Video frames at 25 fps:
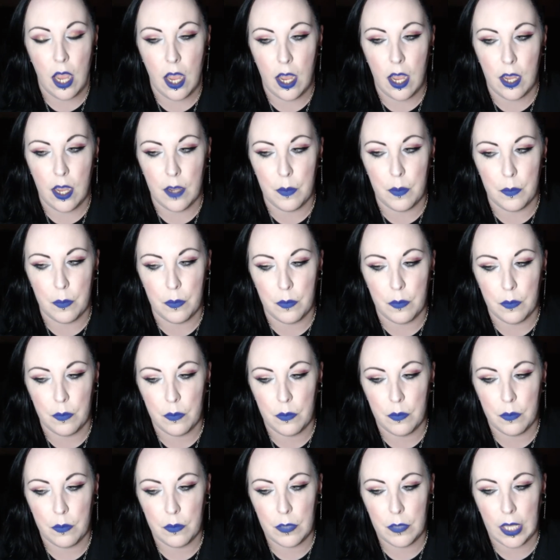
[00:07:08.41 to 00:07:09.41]
I
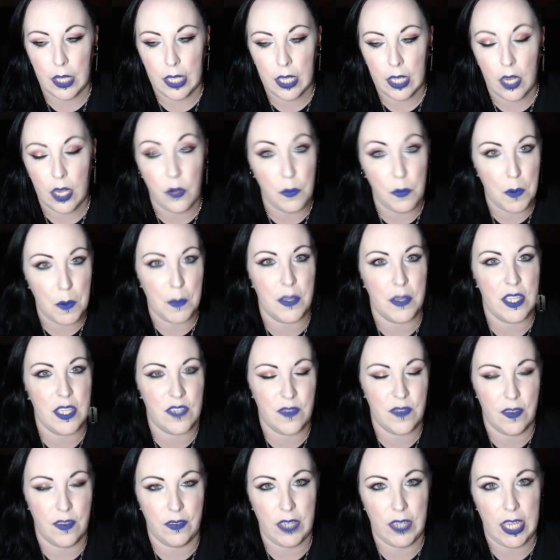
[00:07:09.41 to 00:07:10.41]
remember
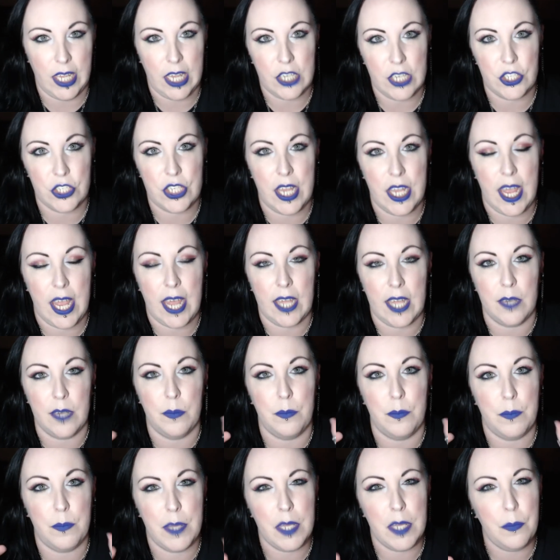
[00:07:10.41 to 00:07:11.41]
this vividly, and she
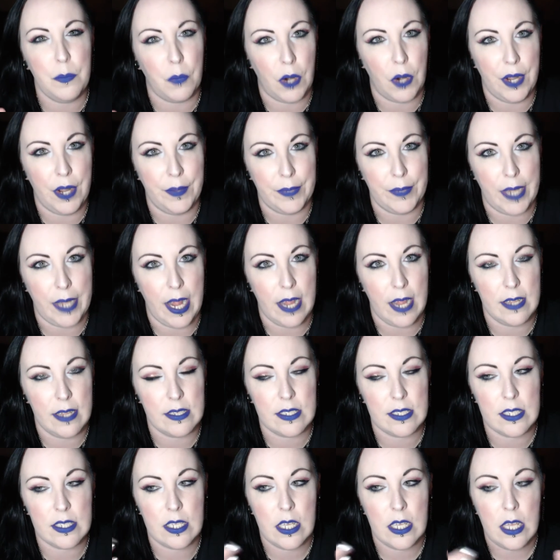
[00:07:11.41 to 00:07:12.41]
had big brown
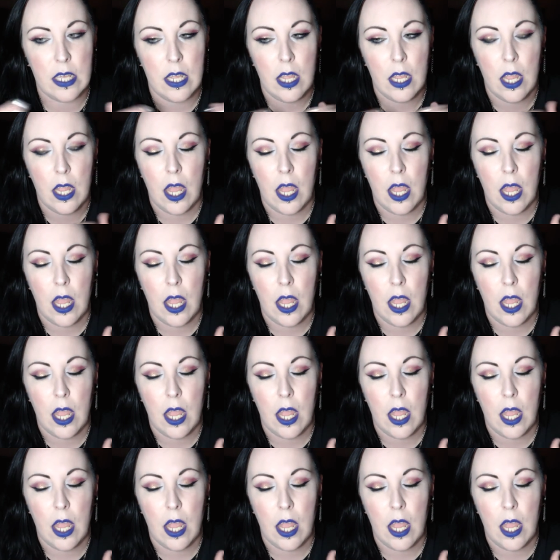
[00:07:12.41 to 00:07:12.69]
eyes.